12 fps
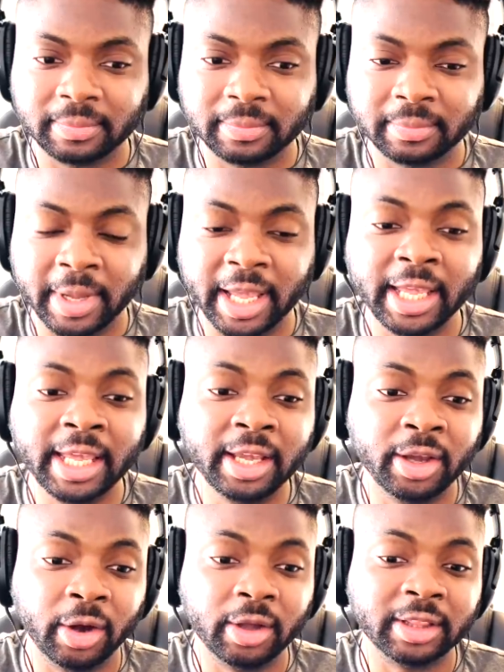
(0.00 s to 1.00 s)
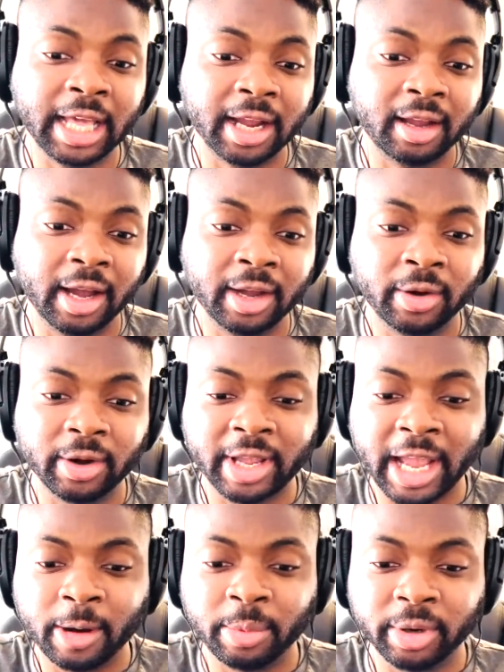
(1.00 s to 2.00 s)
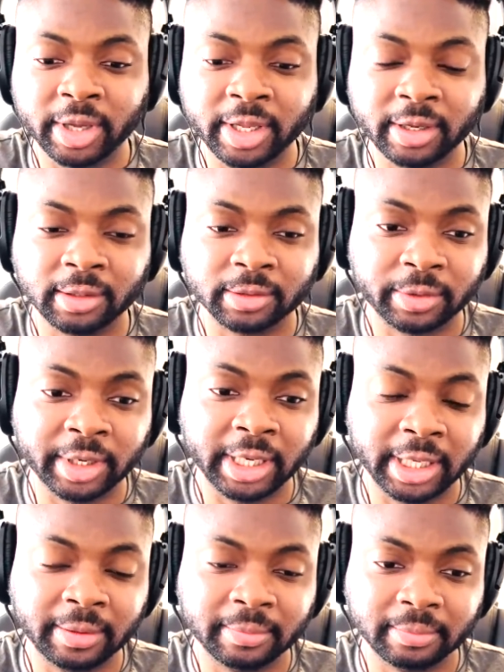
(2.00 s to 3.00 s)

Mate, that guy got cowboy killed, really.